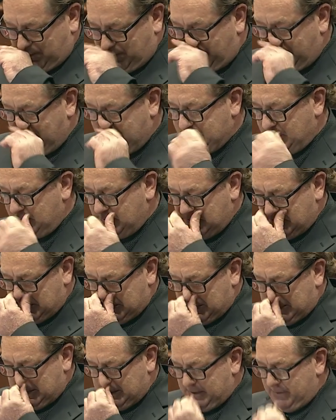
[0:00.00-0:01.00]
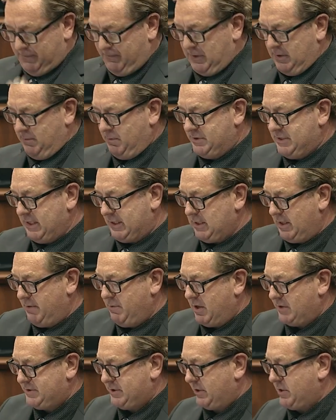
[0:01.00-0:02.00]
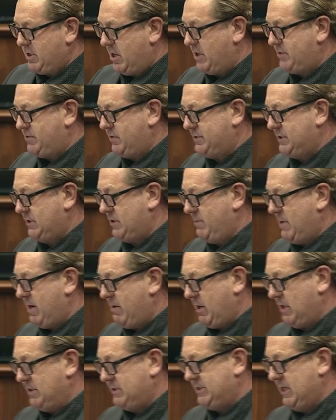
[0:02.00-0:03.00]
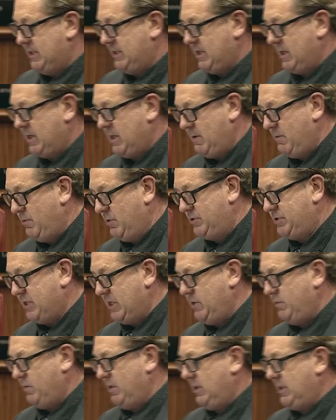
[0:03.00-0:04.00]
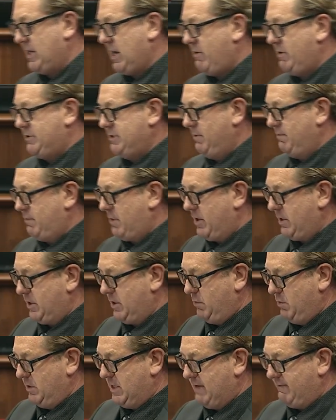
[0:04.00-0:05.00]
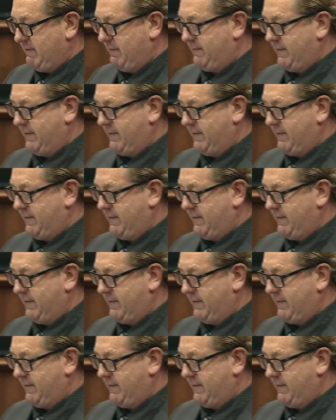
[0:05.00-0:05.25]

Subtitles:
profession, particularly my psychiatrist at the Marion Centre, a more genuine, encouraging bloke you would never